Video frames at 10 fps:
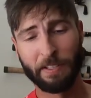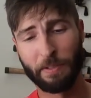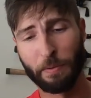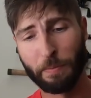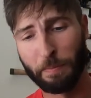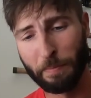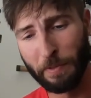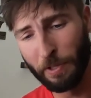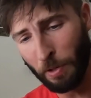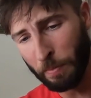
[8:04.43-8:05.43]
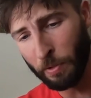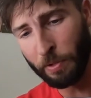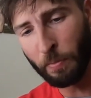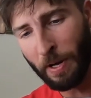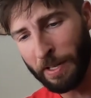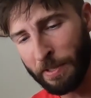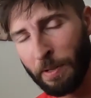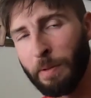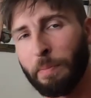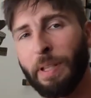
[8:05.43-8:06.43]
So durability wise,
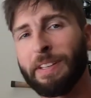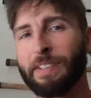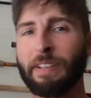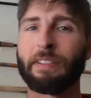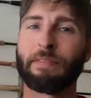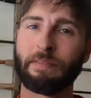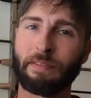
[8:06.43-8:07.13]
plastic